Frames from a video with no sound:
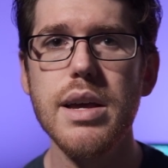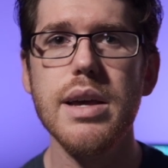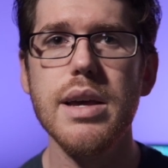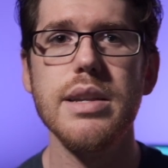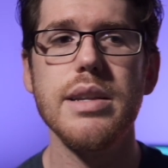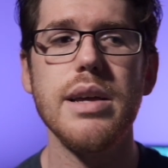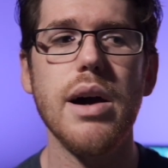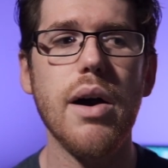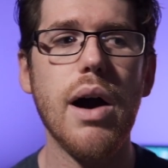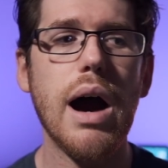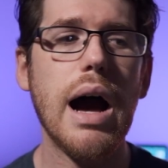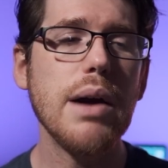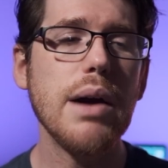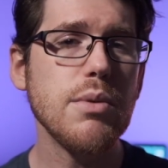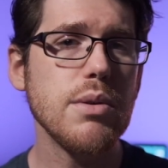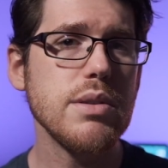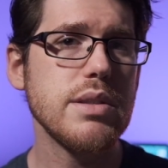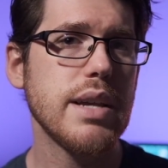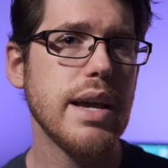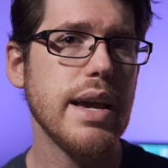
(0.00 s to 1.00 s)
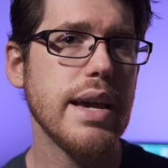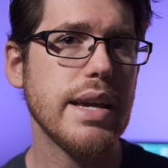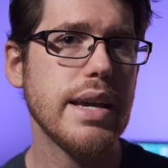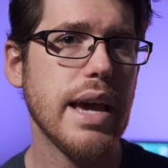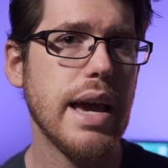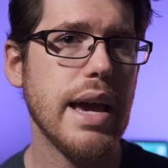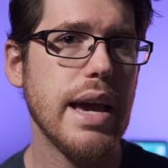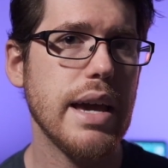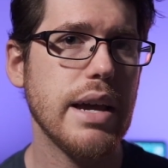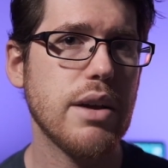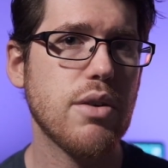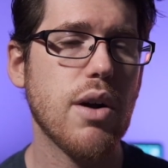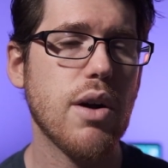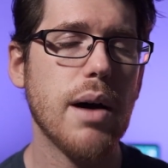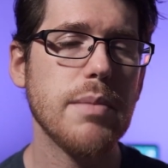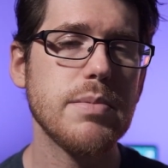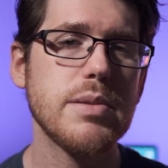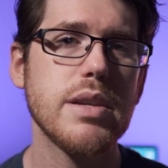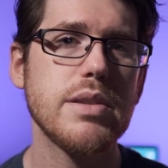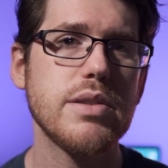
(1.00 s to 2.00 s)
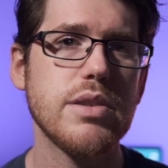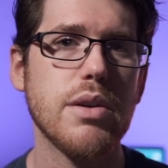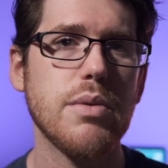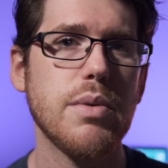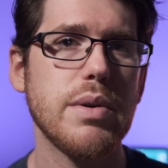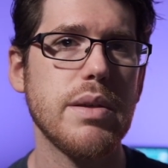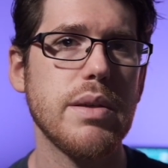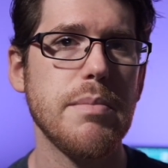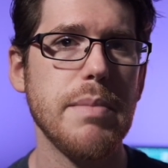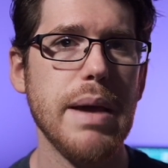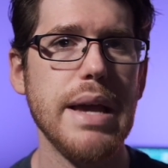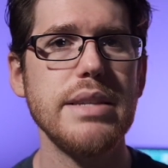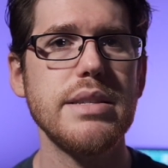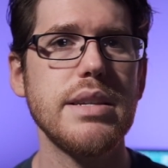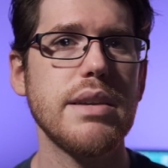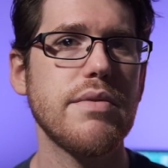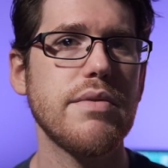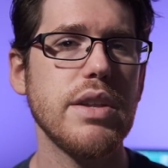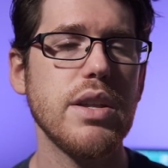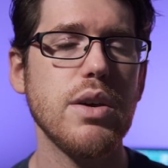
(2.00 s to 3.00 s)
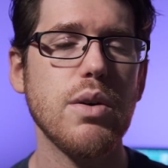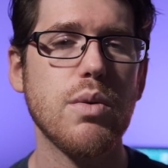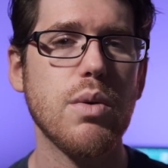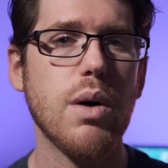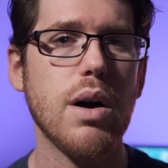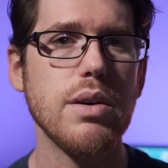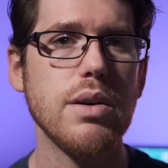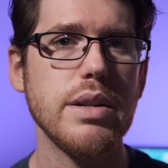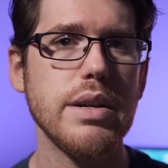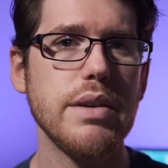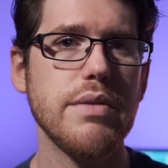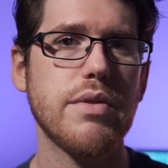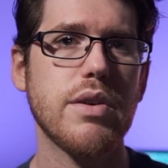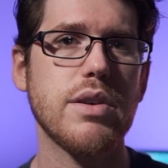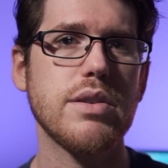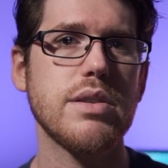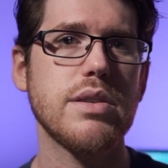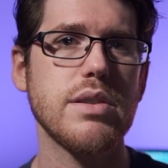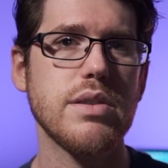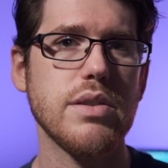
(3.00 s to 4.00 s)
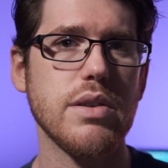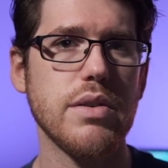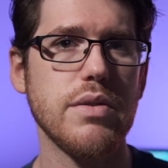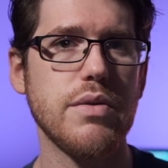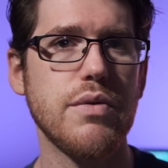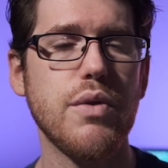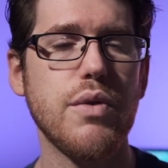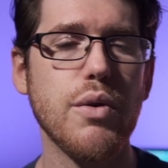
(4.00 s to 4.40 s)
Now, I will take a crop sensor with amazing video quality versus a full